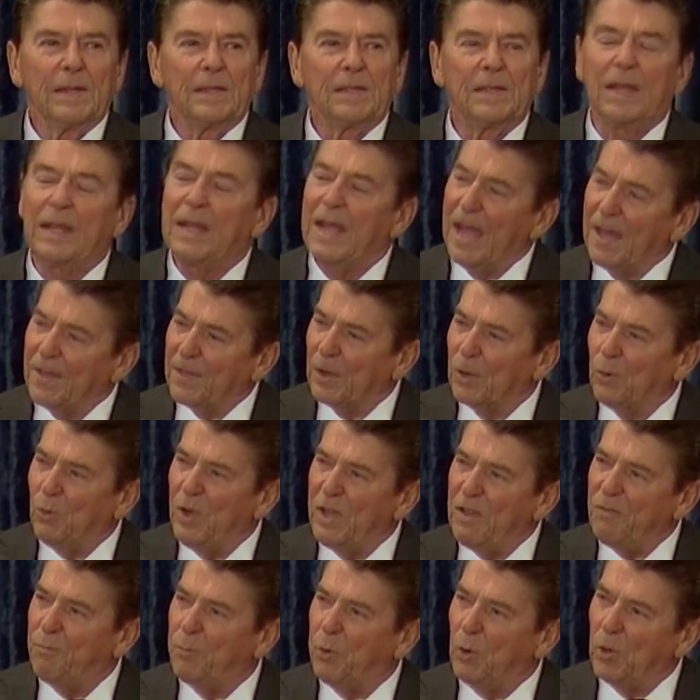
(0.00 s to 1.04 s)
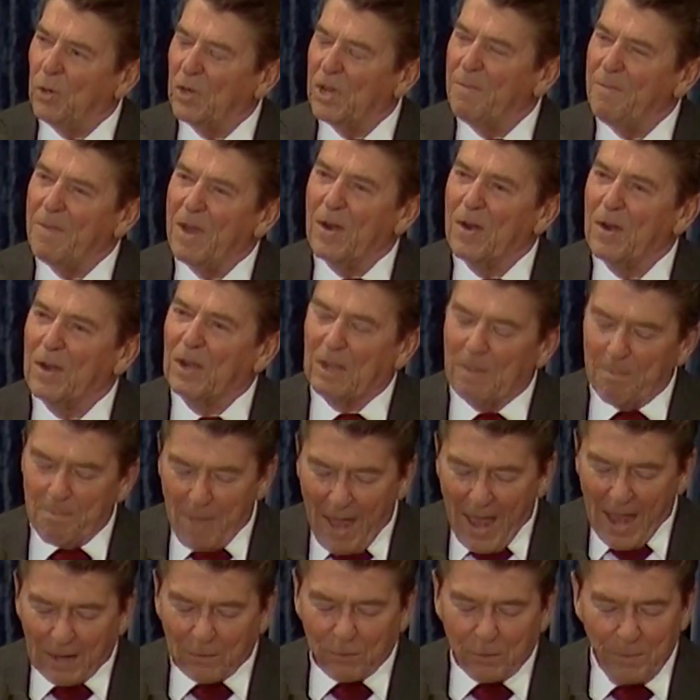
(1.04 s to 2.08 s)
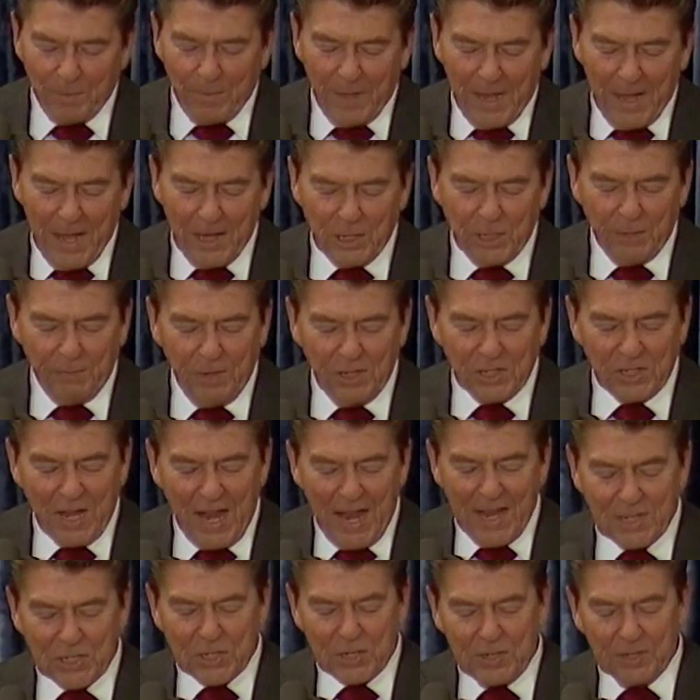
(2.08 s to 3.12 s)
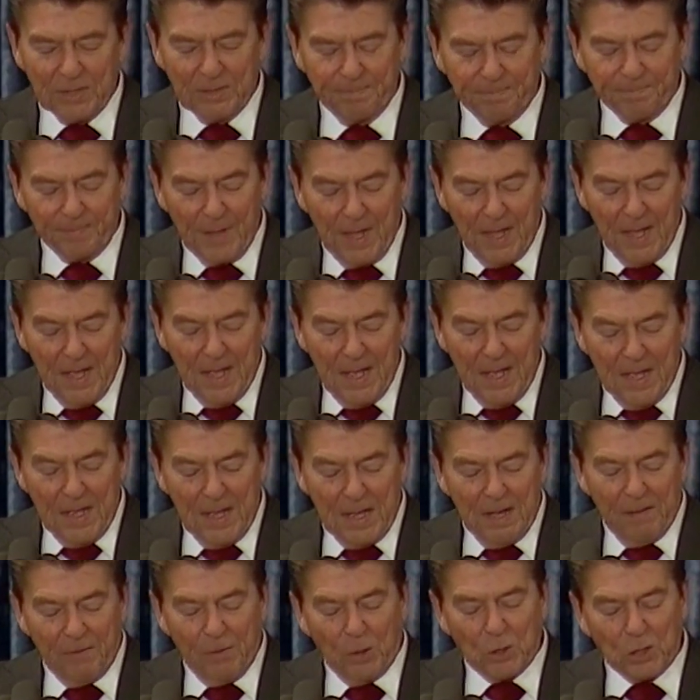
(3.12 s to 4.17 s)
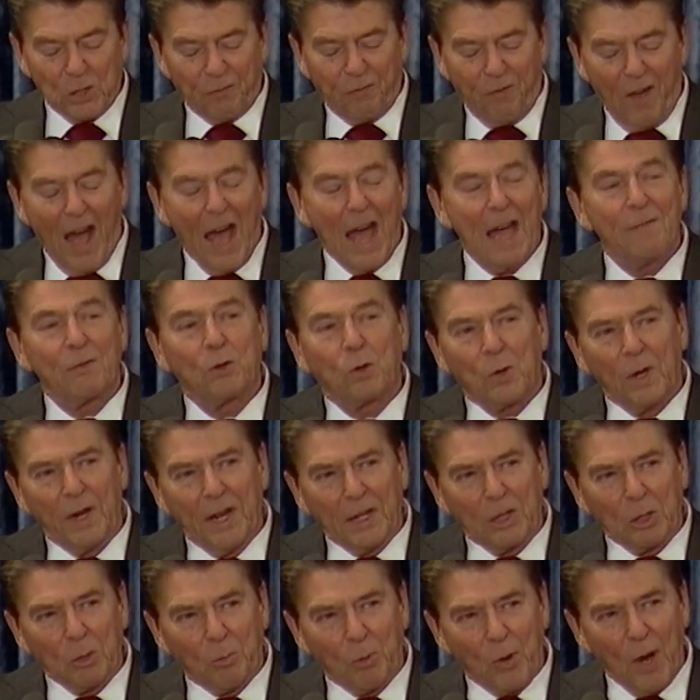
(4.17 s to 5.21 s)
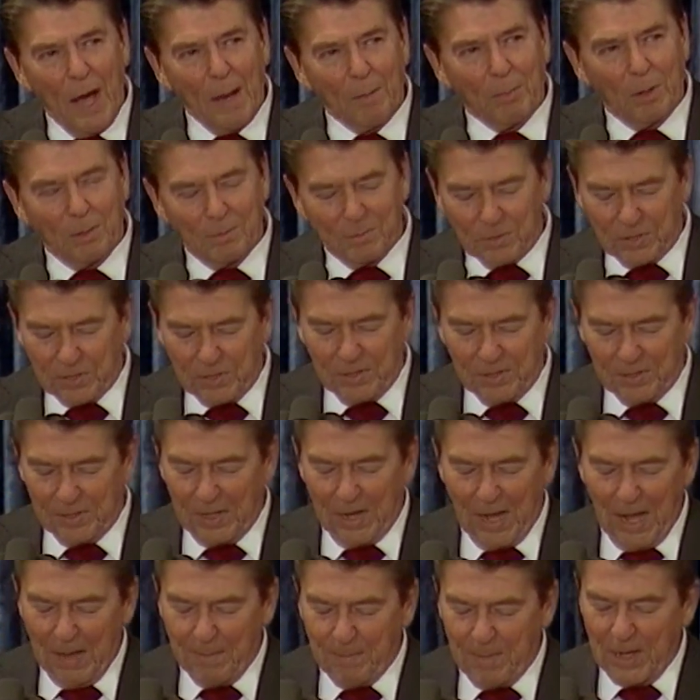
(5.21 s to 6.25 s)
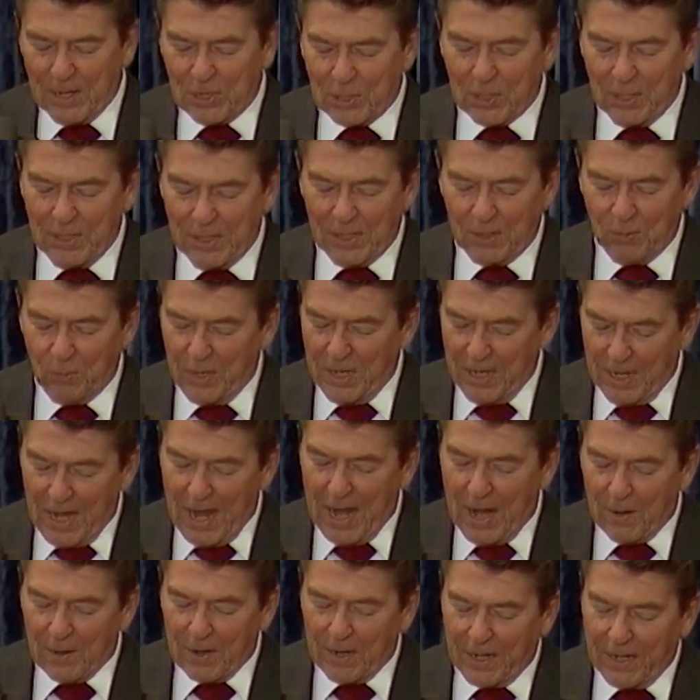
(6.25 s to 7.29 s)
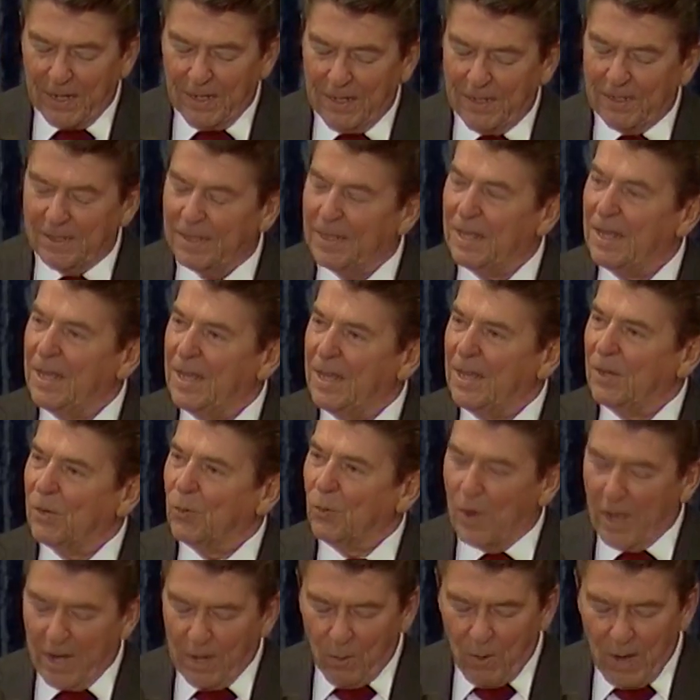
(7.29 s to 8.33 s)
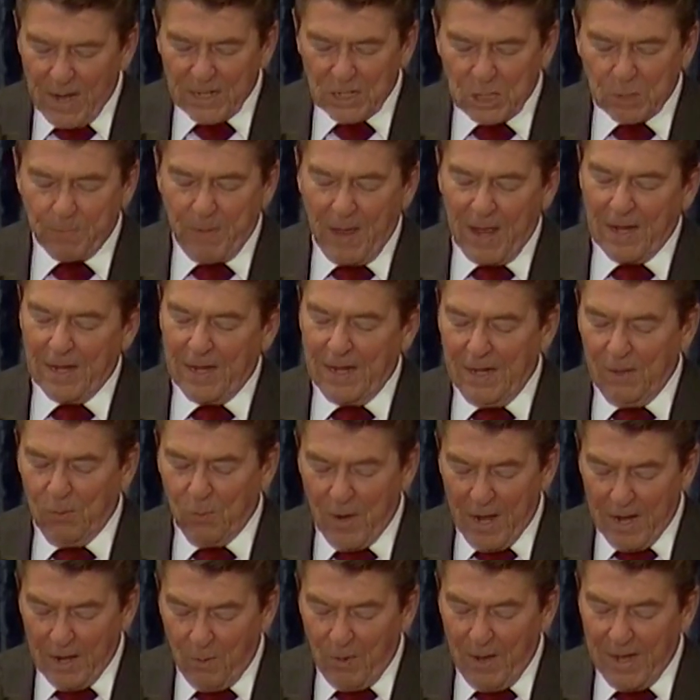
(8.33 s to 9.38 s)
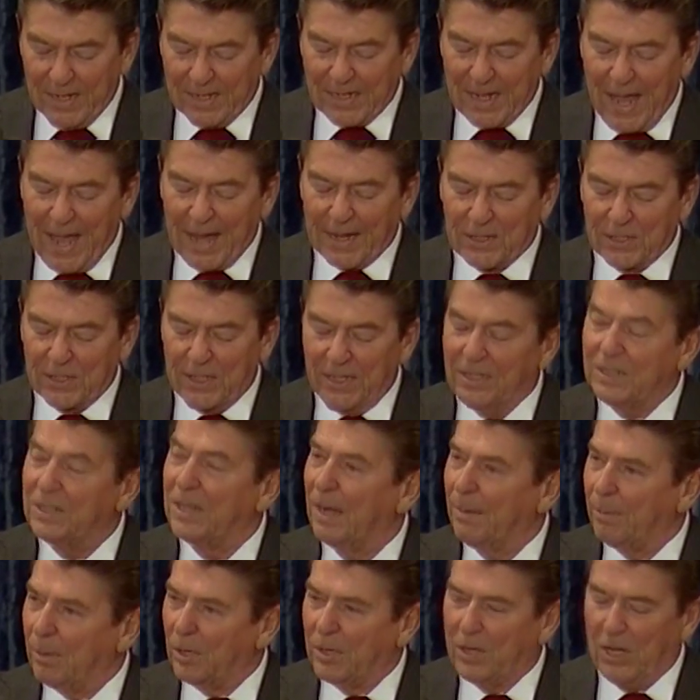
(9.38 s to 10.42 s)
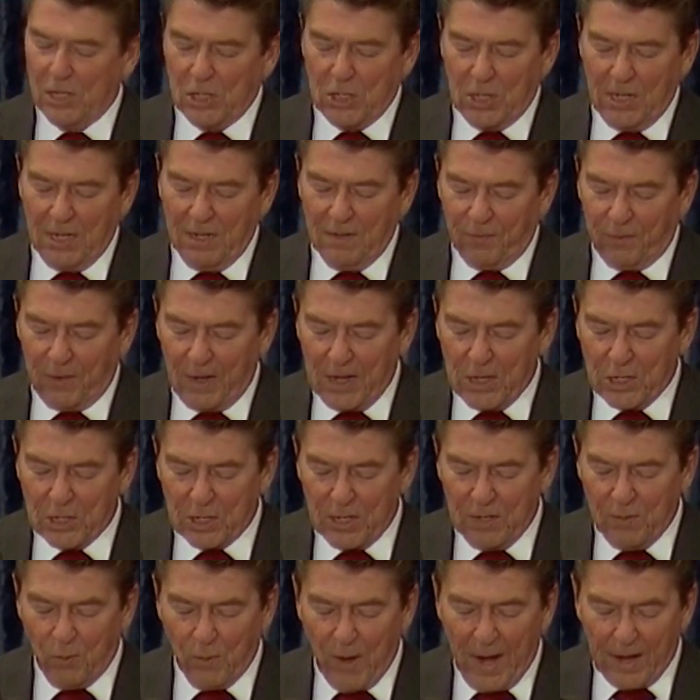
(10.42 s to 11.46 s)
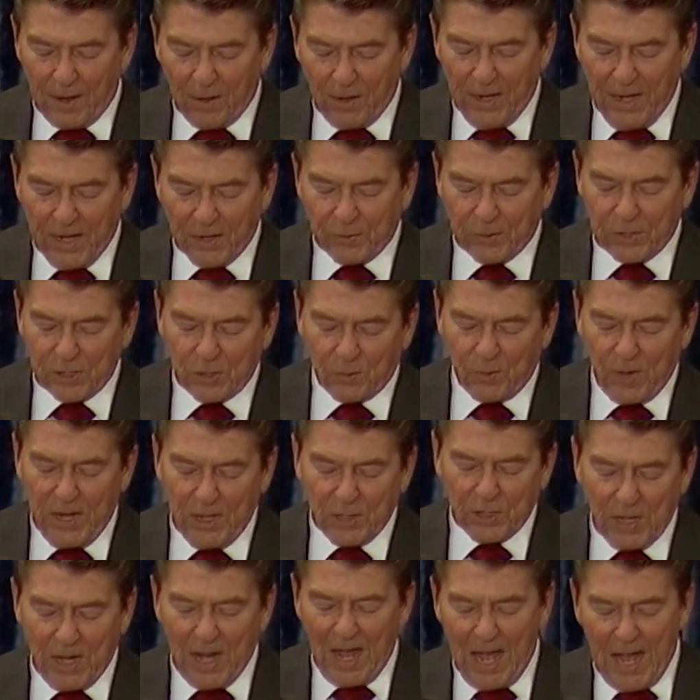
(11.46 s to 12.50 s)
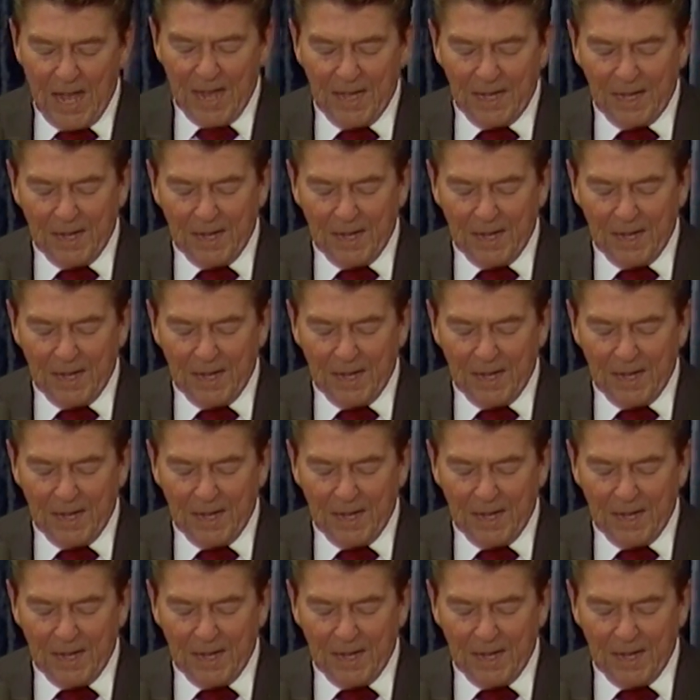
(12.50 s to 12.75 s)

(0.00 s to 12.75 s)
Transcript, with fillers: Together, we've pulled America back from the edge of disaster. Of those five critical problems that I mentioned that we inherited, runaway spending, runaway taxing, double-digit inflation, record interest rates, and high